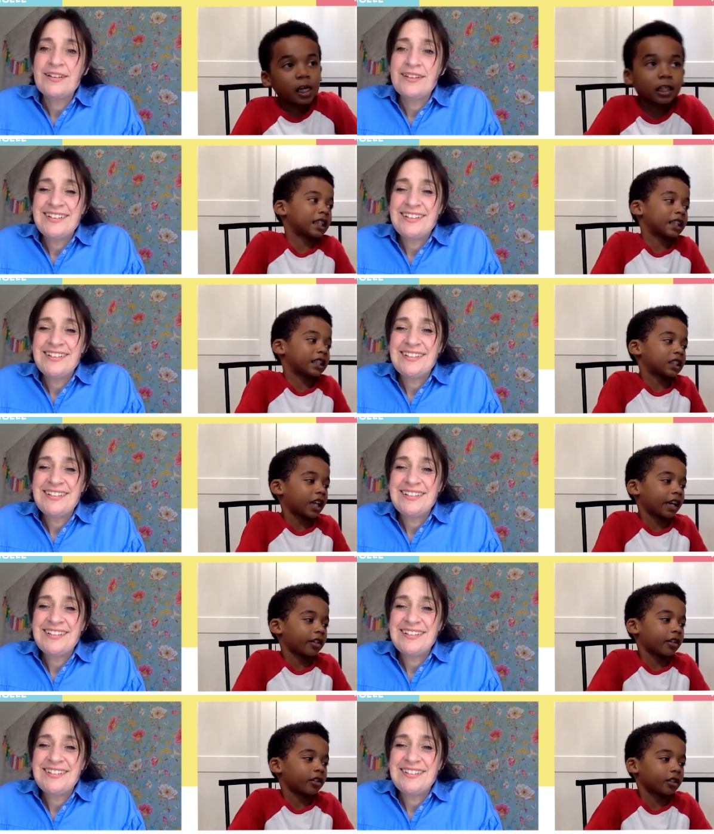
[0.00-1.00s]
Speaker 1: they slide
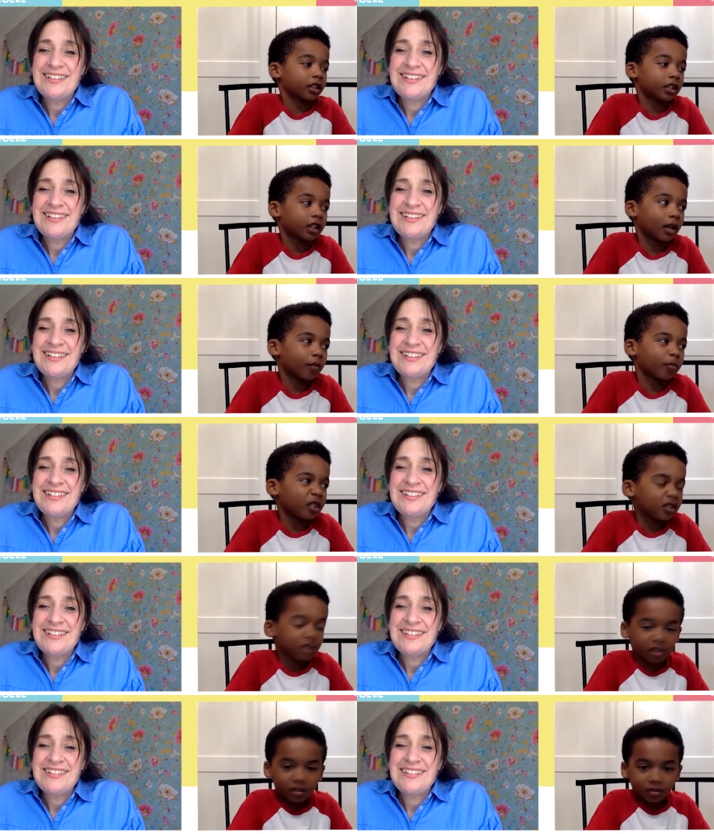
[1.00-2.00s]
on their
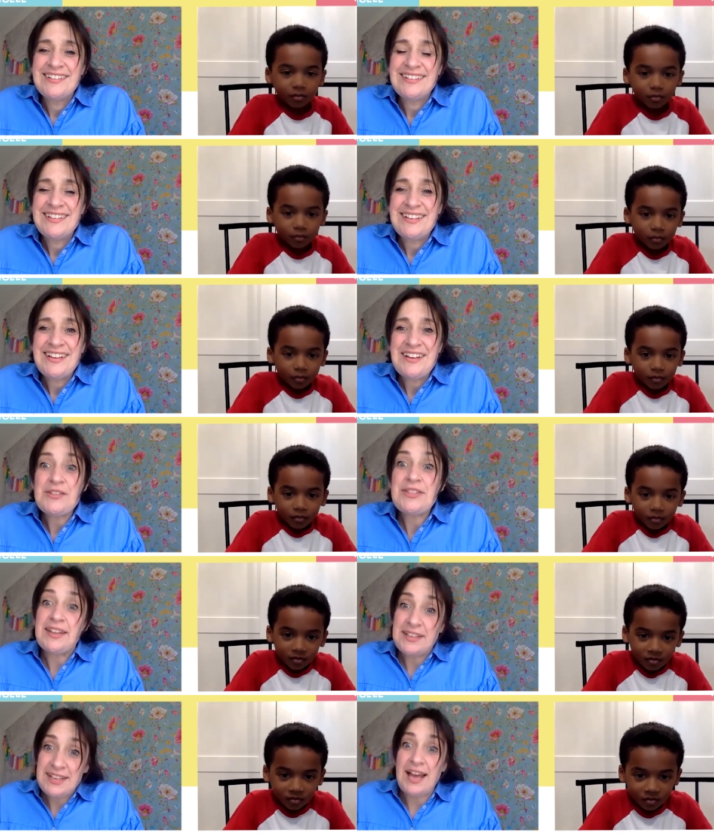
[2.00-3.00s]
tummies.
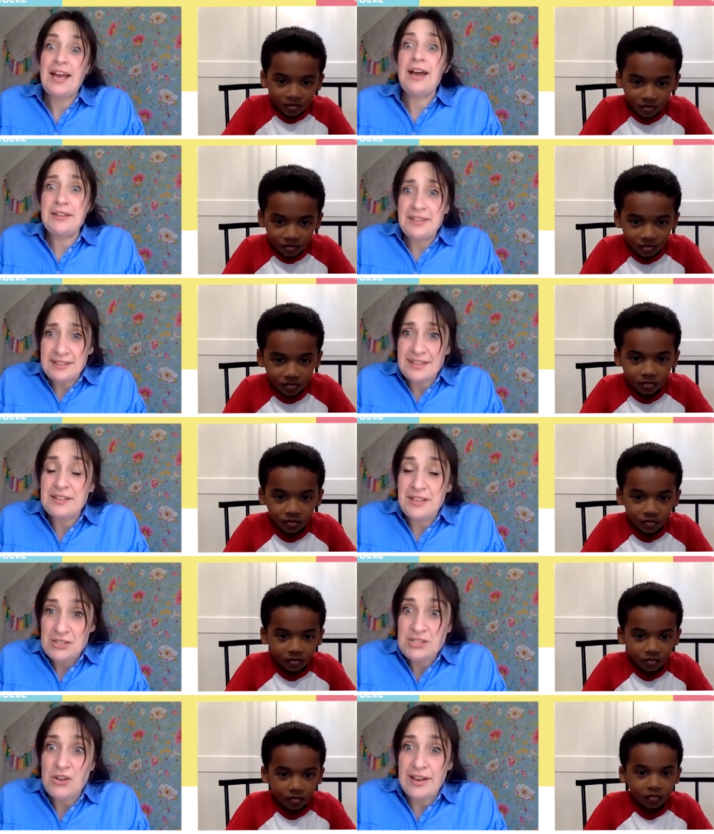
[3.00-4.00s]
Speaker 2: That yeah, that they
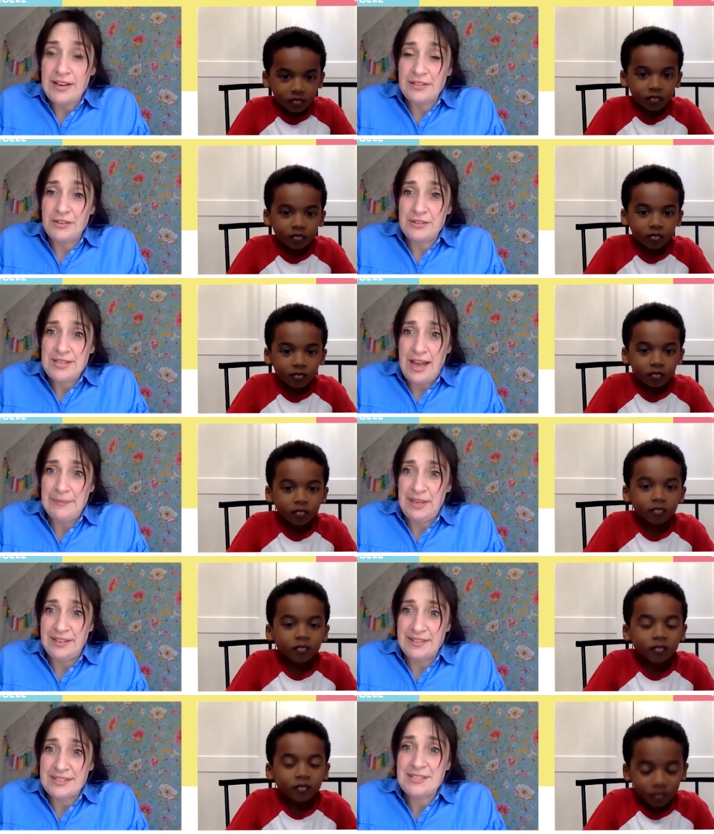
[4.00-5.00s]
slide on their
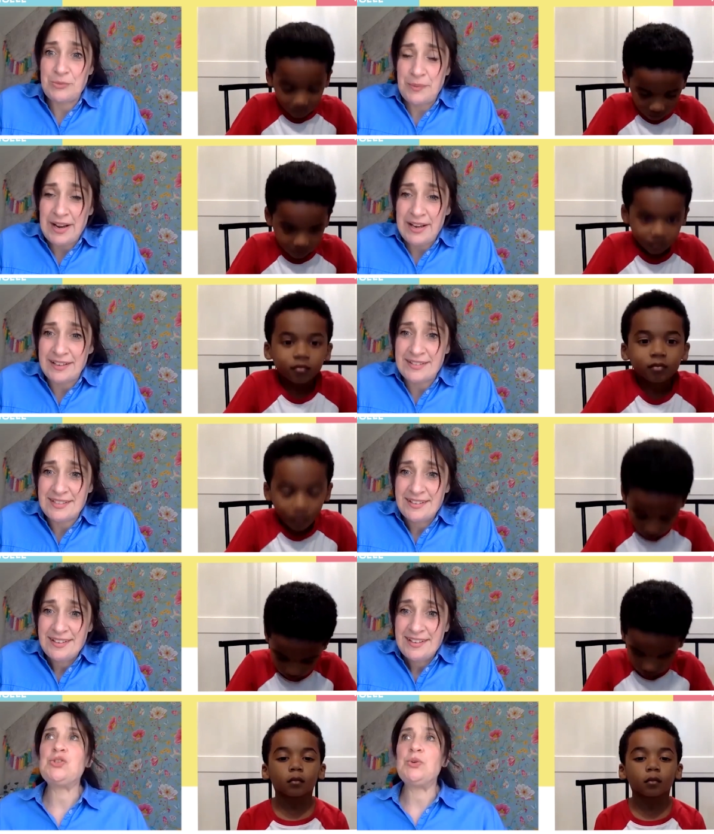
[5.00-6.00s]
tummies. You're right.
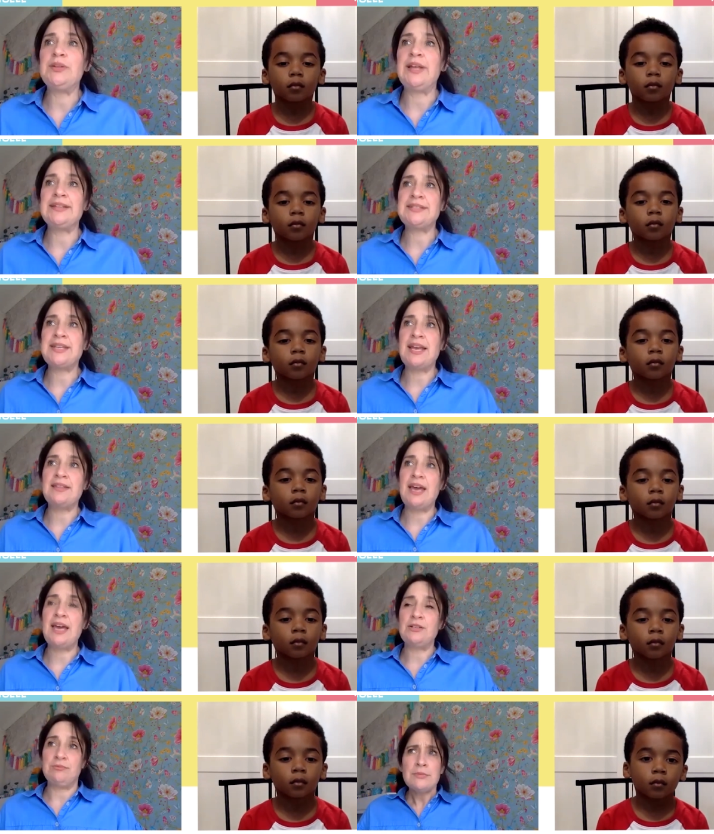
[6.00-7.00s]
So let's say that
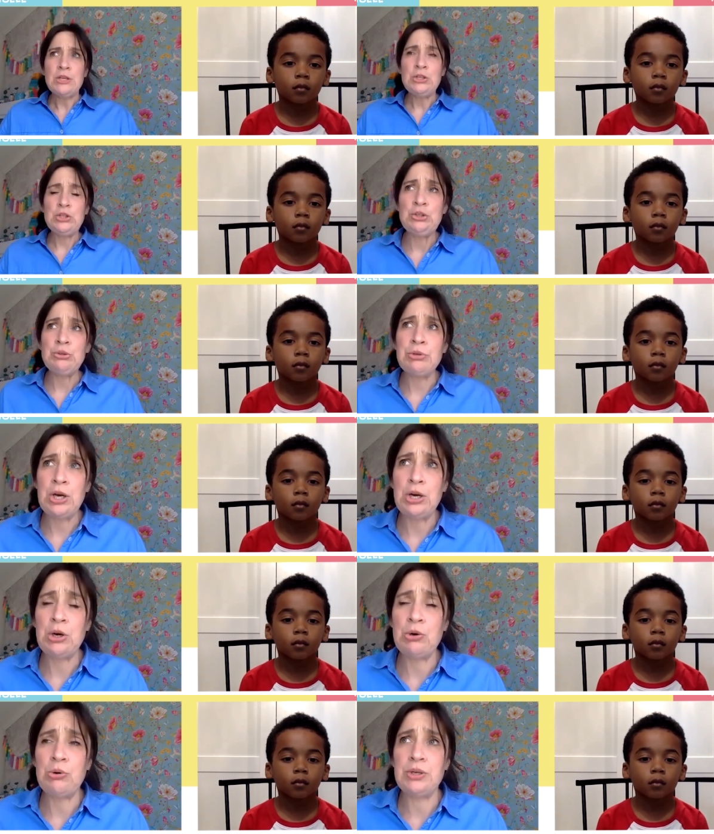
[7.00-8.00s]
you
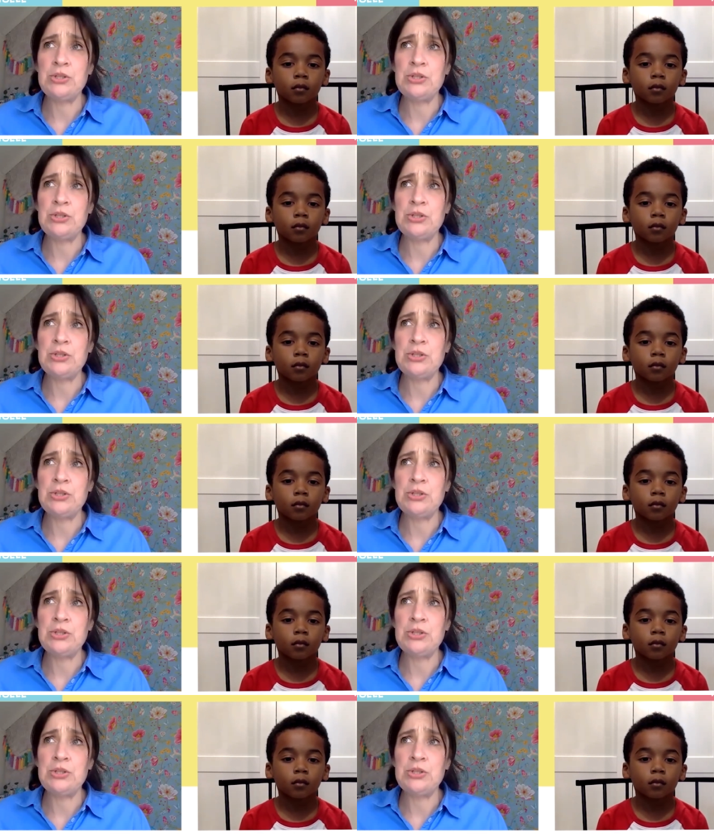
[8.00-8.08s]
go